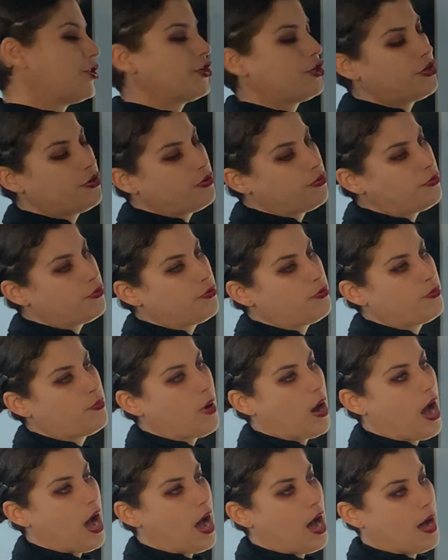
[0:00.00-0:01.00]

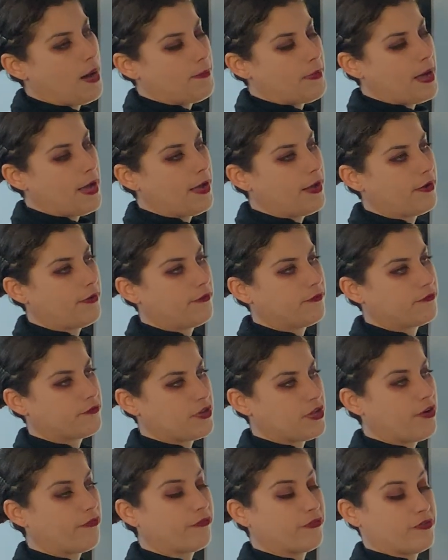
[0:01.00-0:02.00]
to, um,
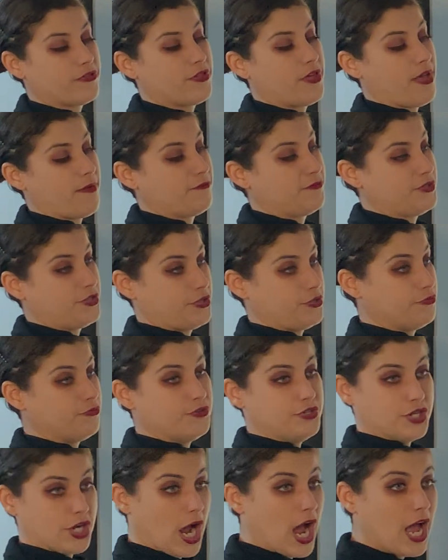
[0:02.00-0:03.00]
you know, for them to
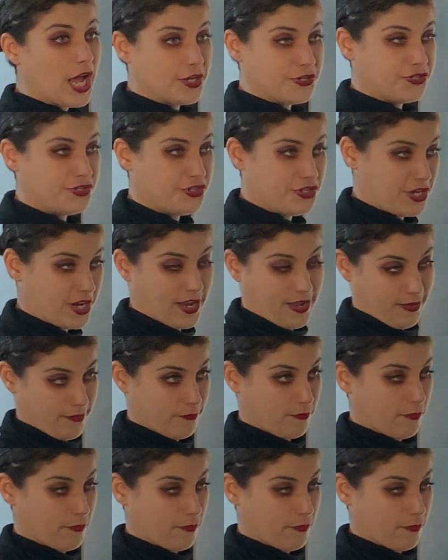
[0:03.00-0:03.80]
judge him,